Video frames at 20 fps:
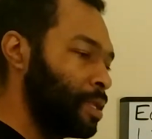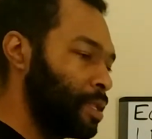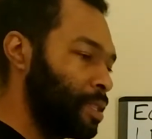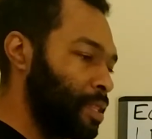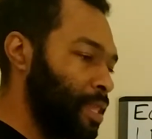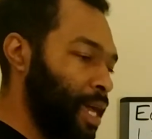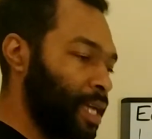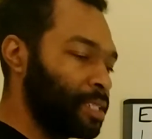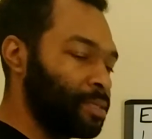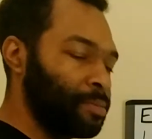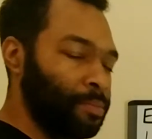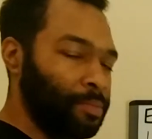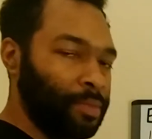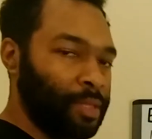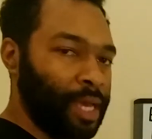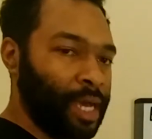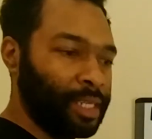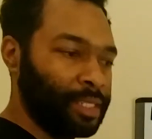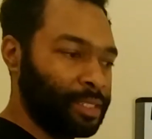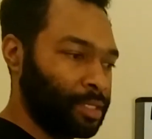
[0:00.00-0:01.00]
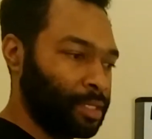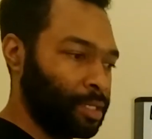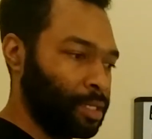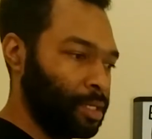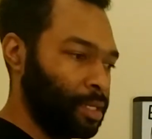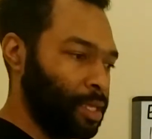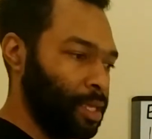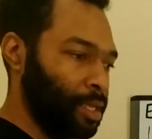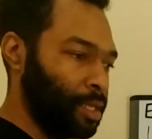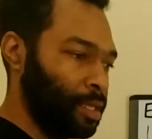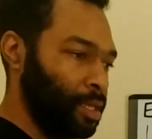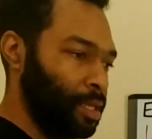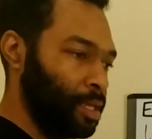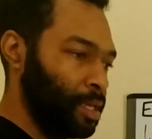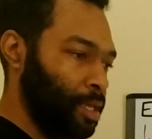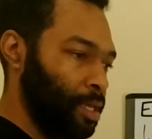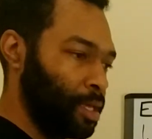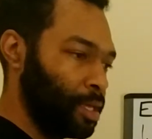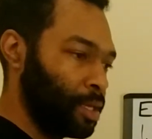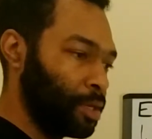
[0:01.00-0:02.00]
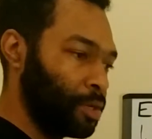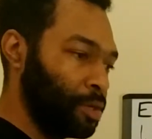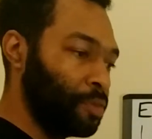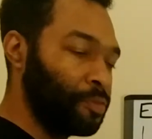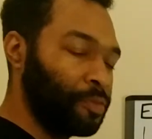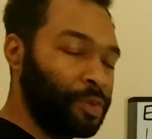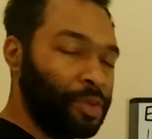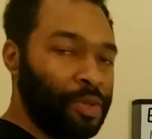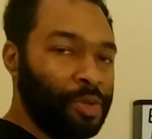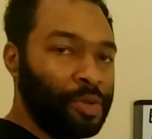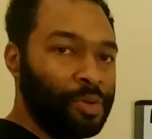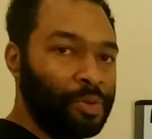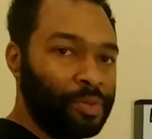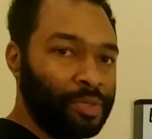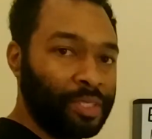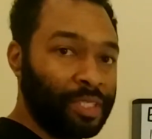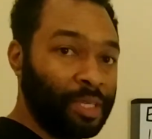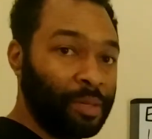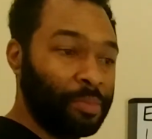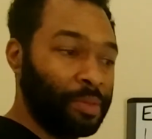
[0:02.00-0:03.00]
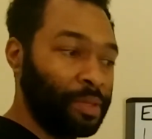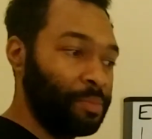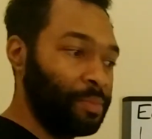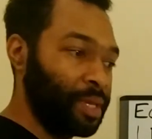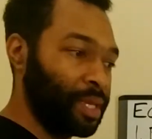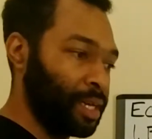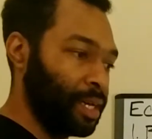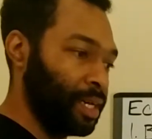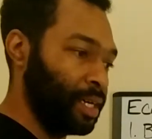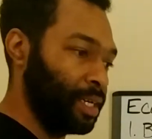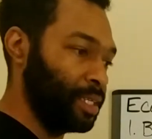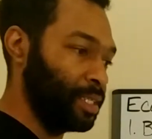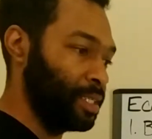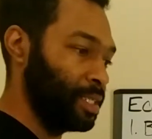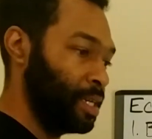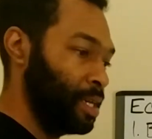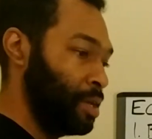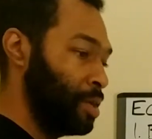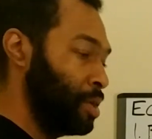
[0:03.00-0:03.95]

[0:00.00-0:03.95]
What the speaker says: That's good for you simply because